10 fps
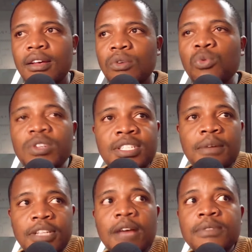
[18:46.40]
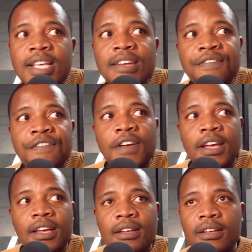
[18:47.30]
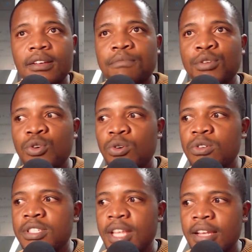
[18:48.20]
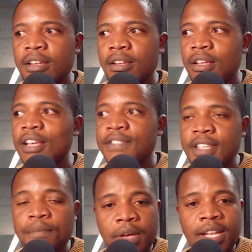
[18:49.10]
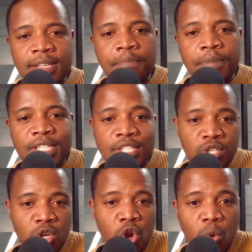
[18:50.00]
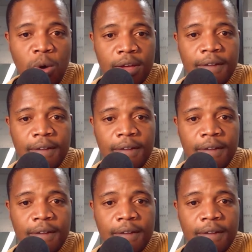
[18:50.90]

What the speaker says: Which sometimes is unfair, because then if somebody's a bit slower,